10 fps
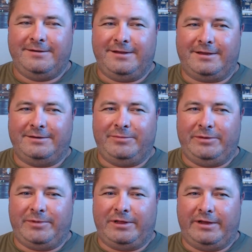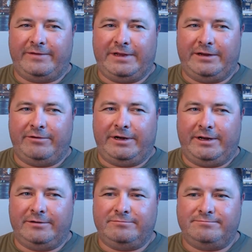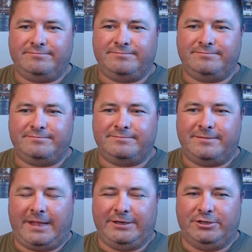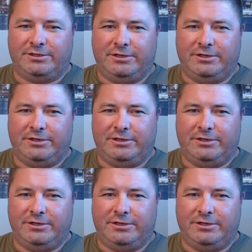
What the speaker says: that can beat my left hand right now. I just